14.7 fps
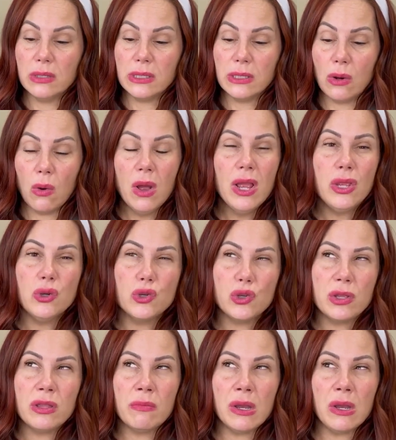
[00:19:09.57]
So
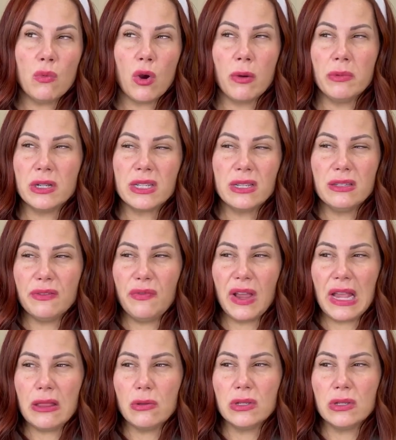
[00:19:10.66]
usually the mini warmers, because if I get